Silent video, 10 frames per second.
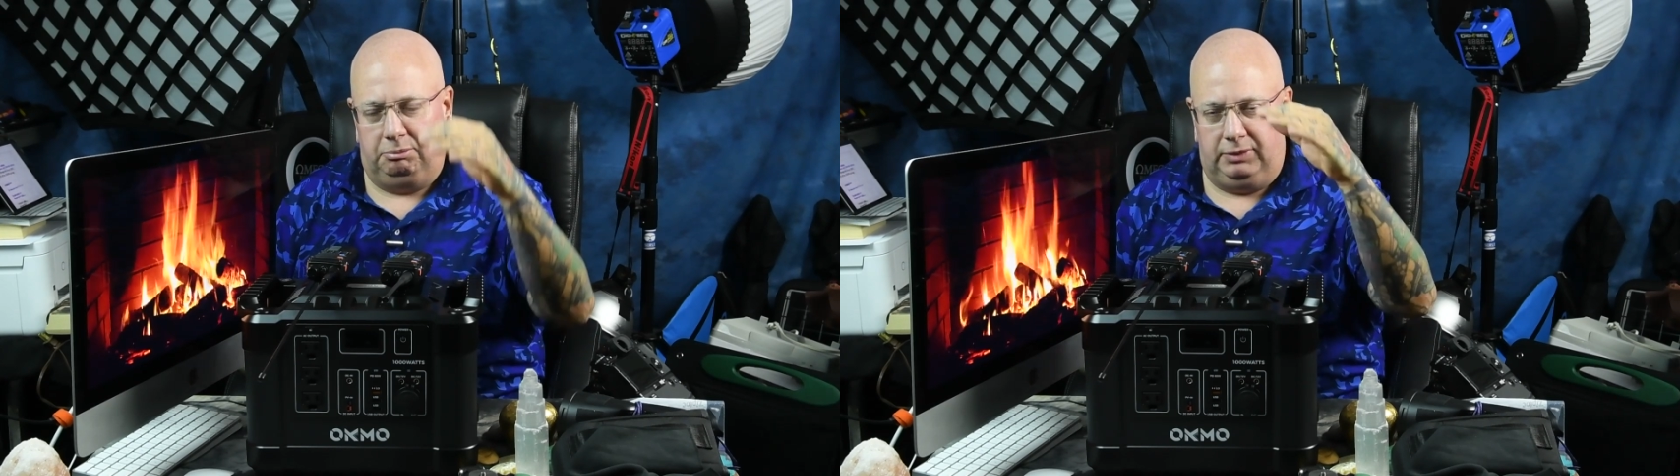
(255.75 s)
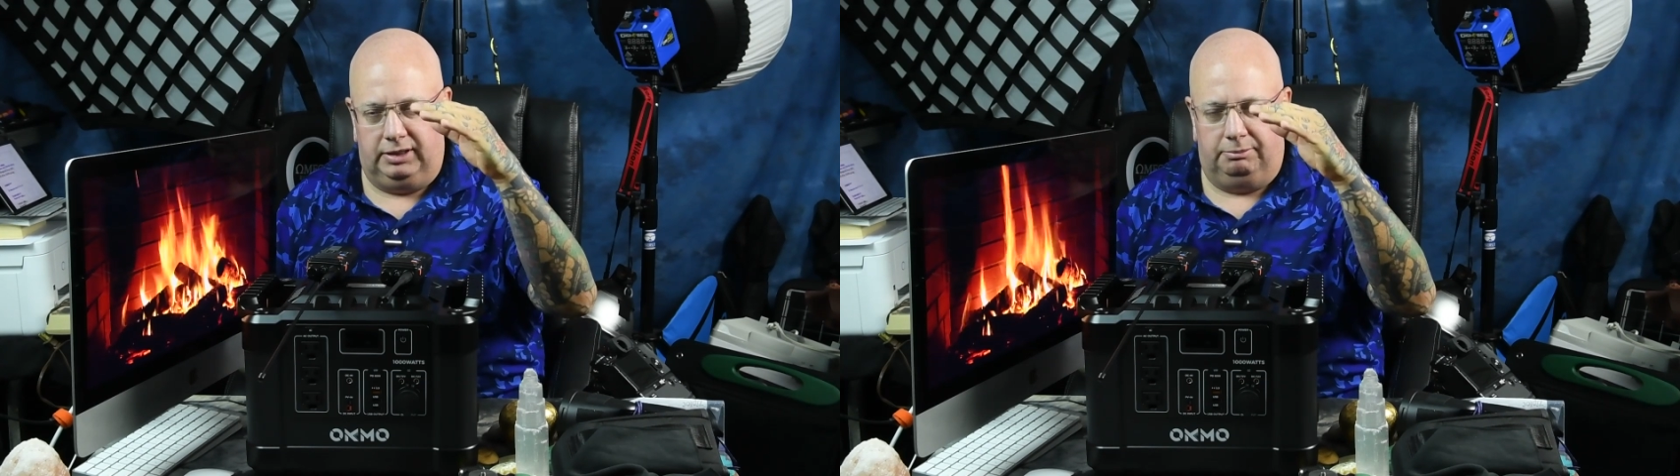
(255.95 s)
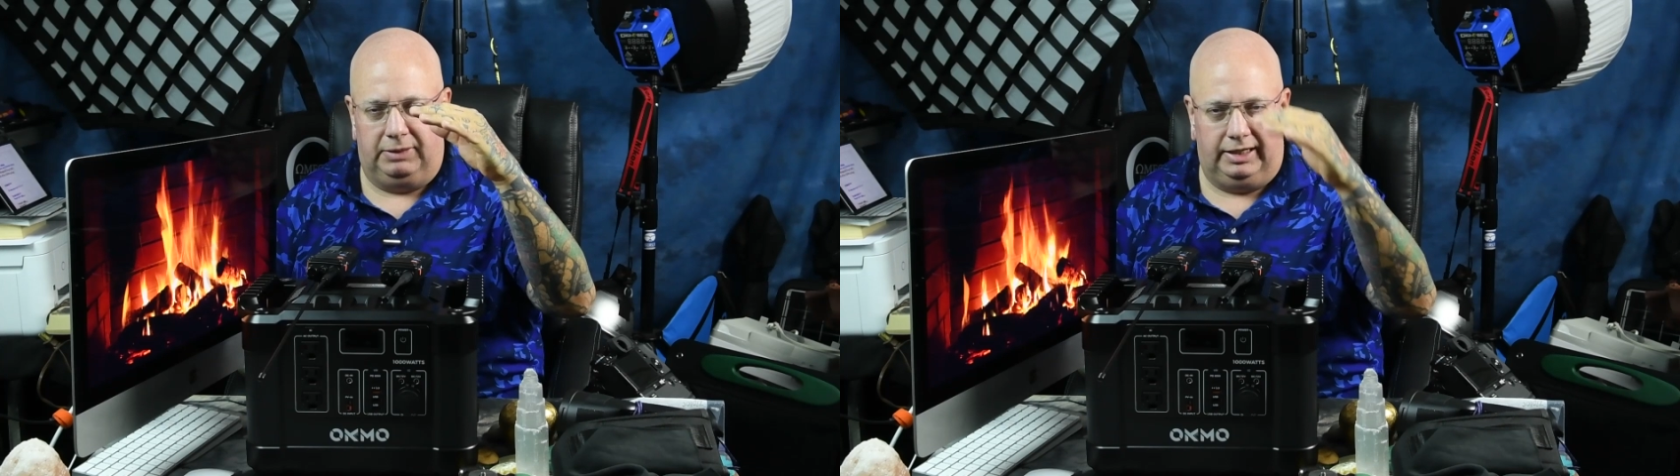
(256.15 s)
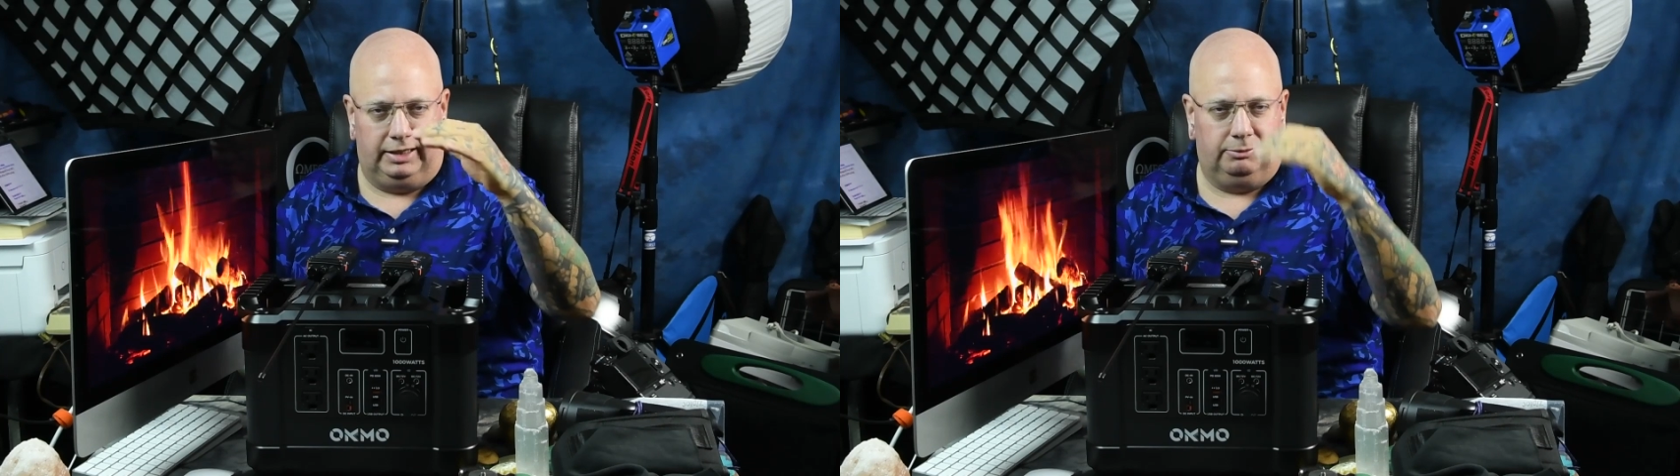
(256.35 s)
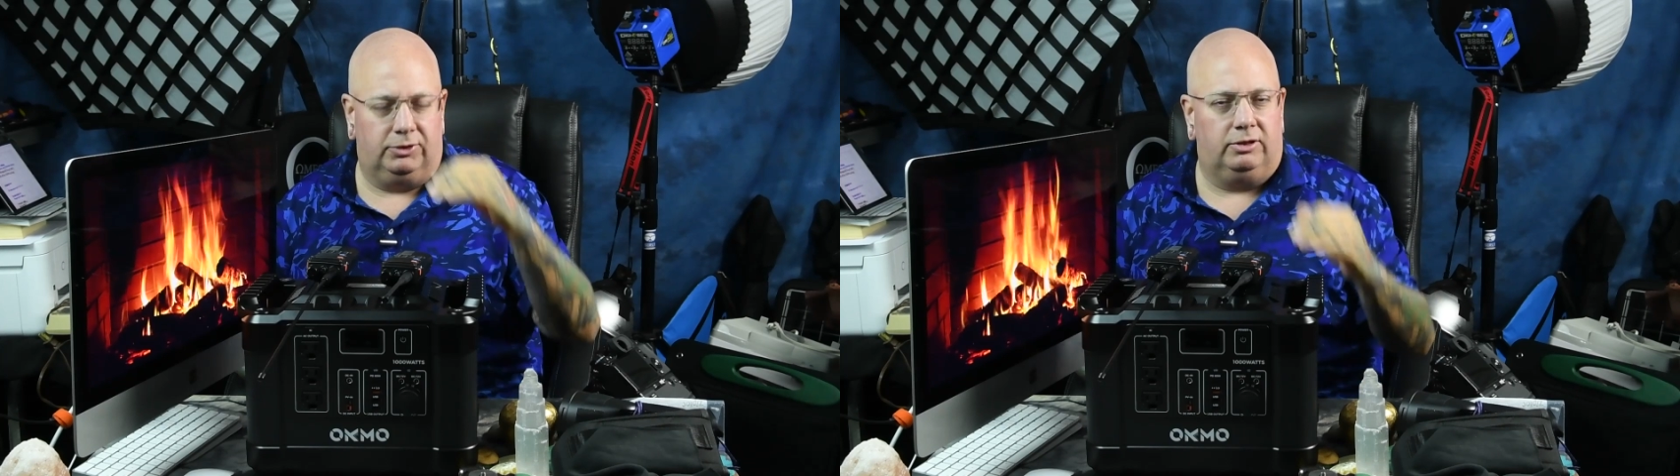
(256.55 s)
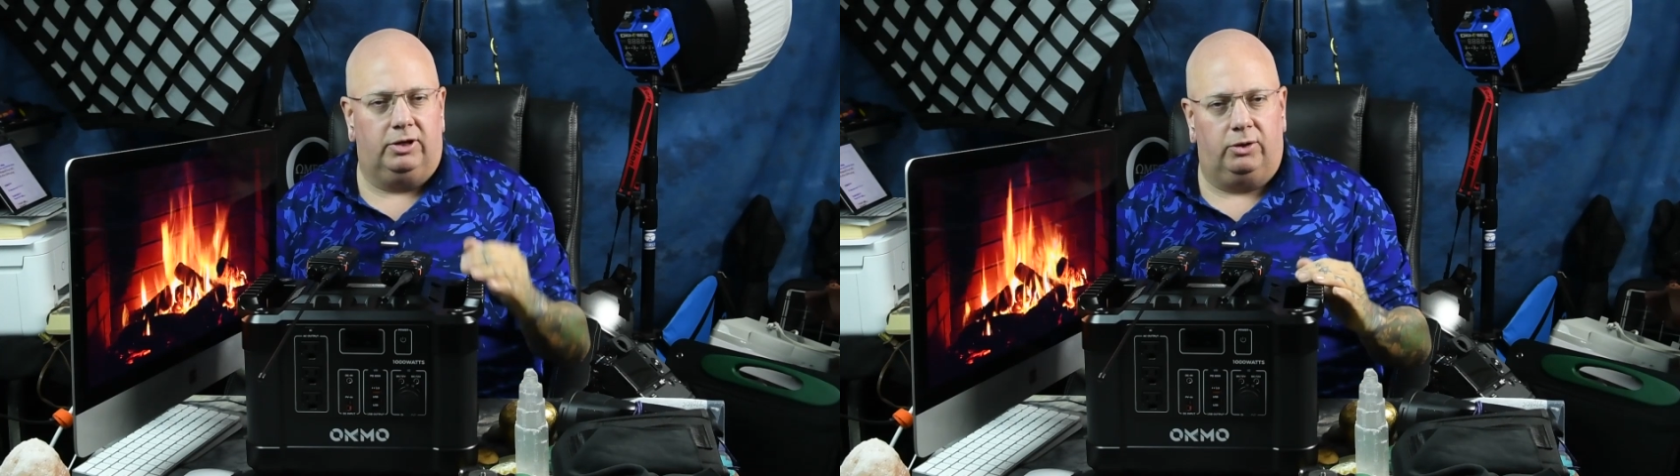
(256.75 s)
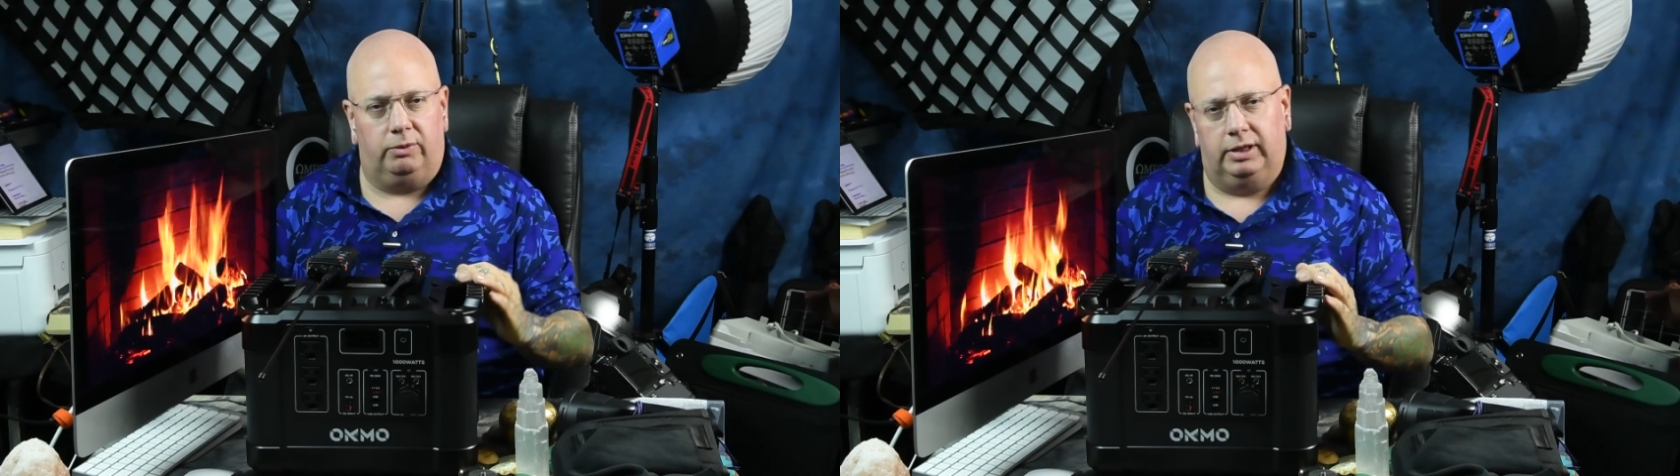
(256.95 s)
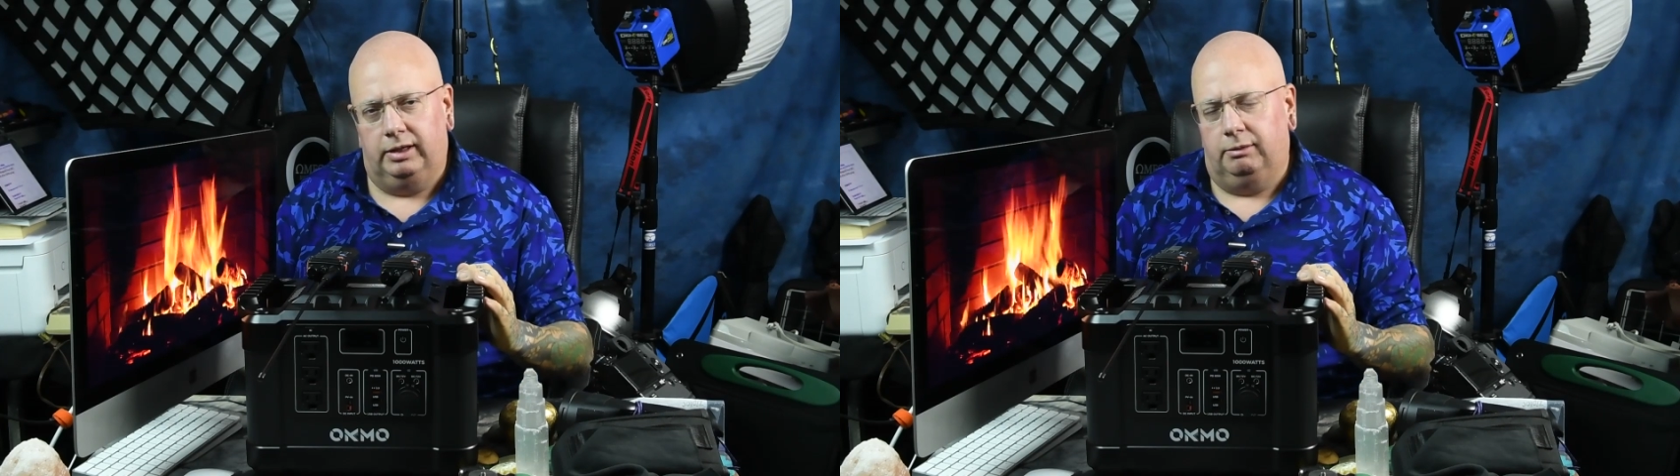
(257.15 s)
me, medium to
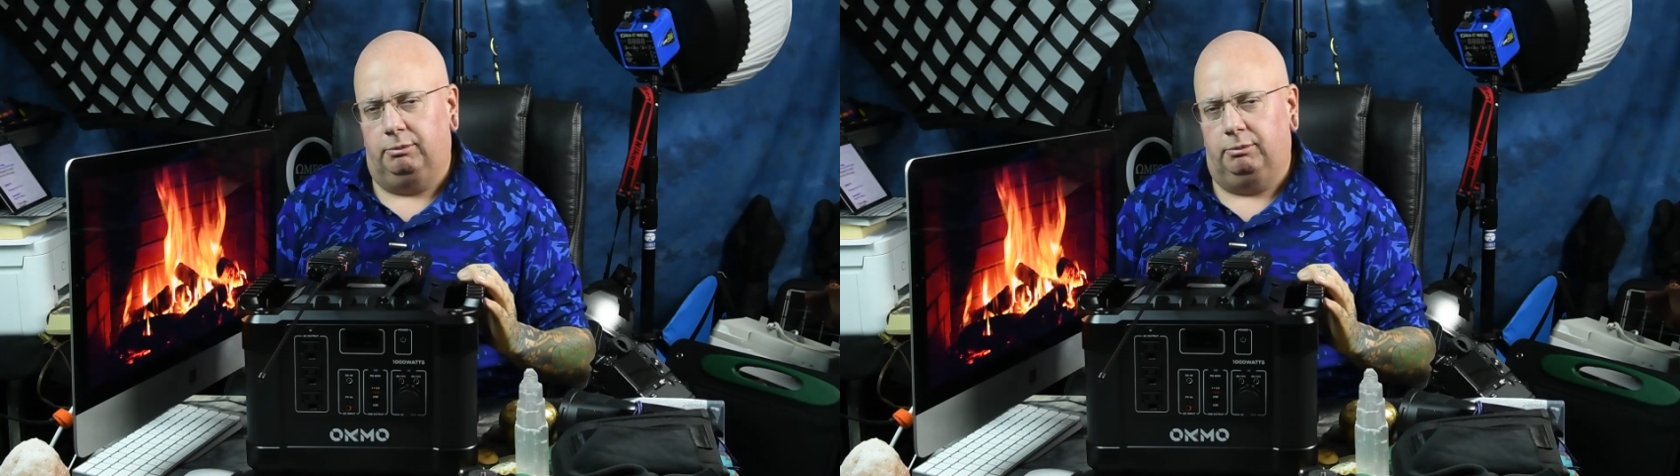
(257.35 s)
low